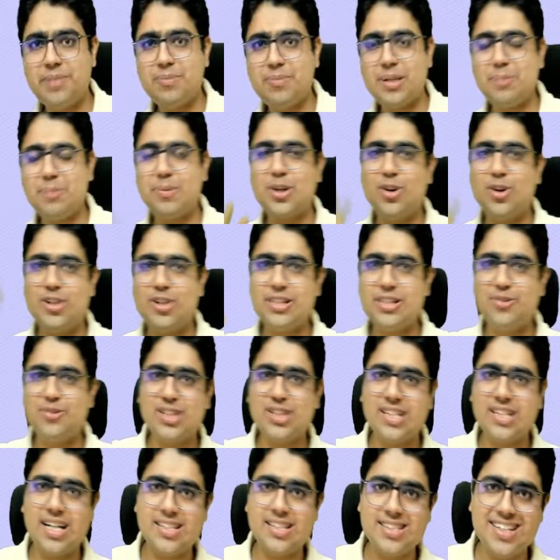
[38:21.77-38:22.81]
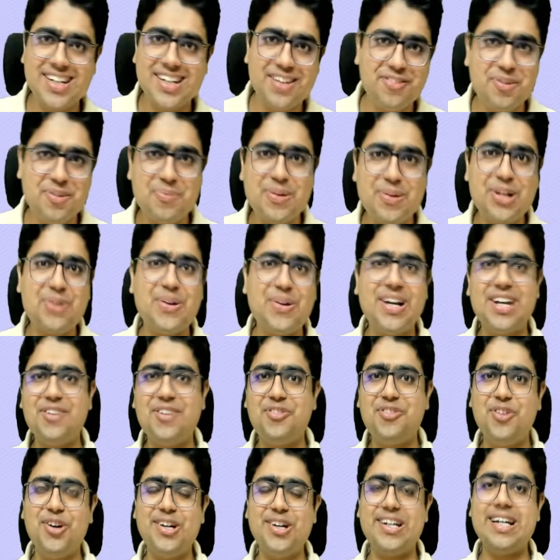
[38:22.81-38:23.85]
but because it was asked in November
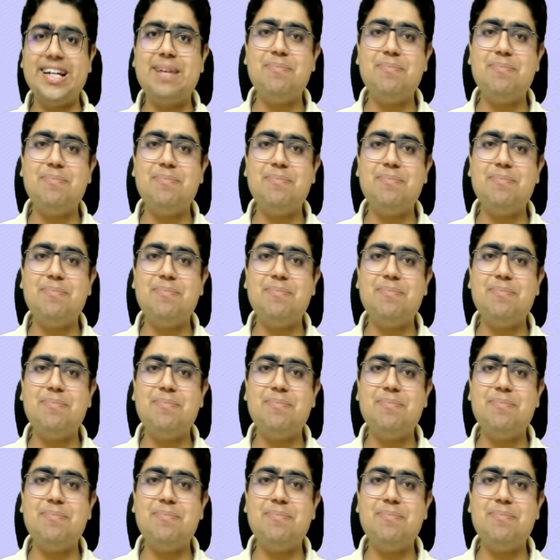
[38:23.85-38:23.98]
24,